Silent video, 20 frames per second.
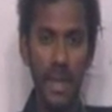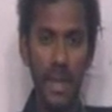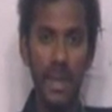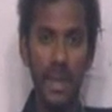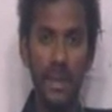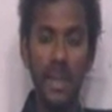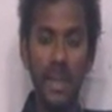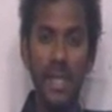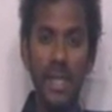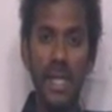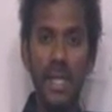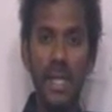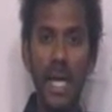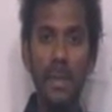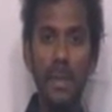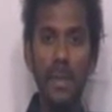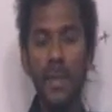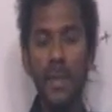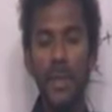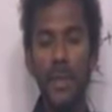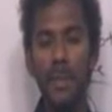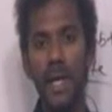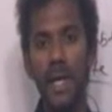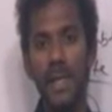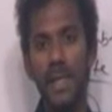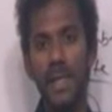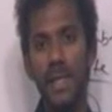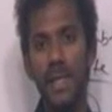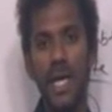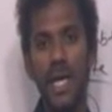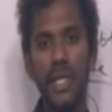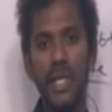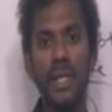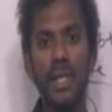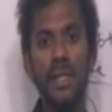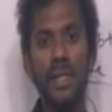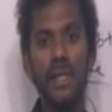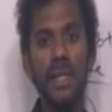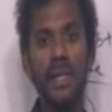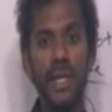That means the time of the past action
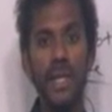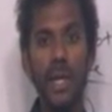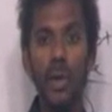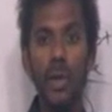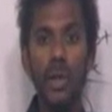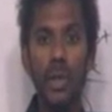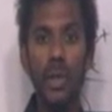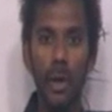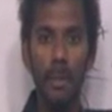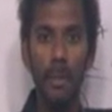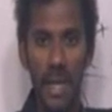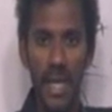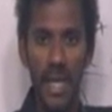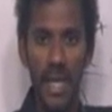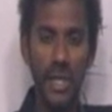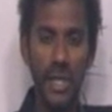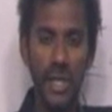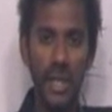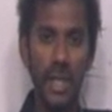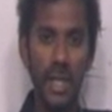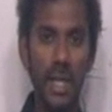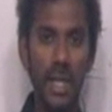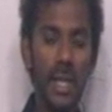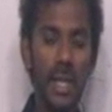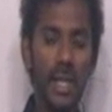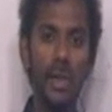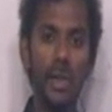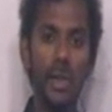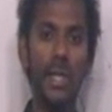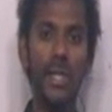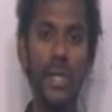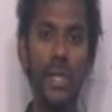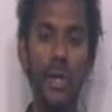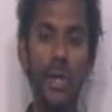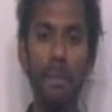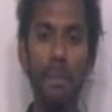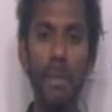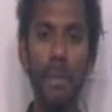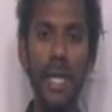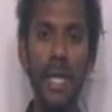is known or mentioned. So it
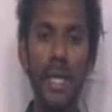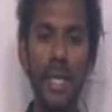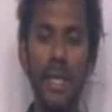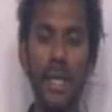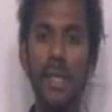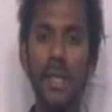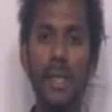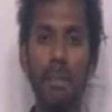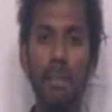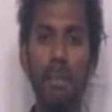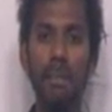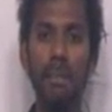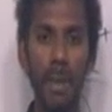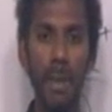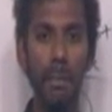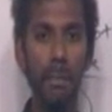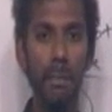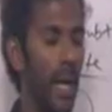should be simple